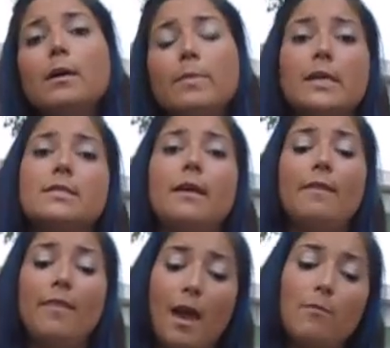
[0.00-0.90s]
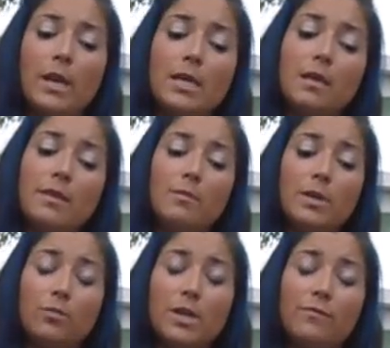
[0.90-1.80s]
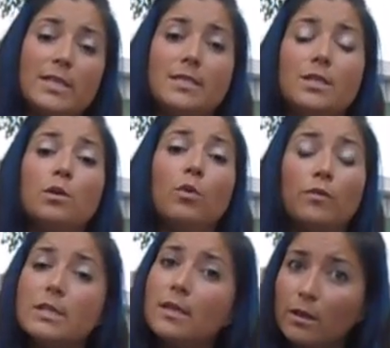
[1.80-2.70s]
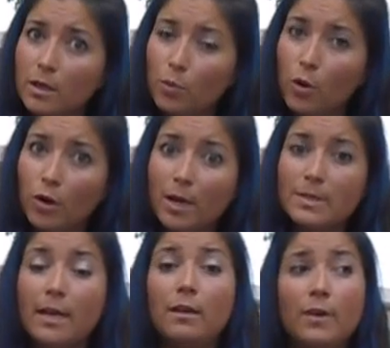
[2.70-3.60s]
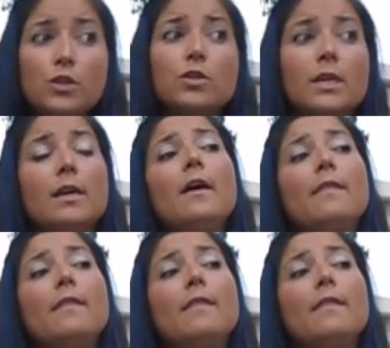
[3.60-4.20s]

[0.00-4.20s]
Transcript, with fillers: because then that money can then be reinvested to more recycling programs and eventually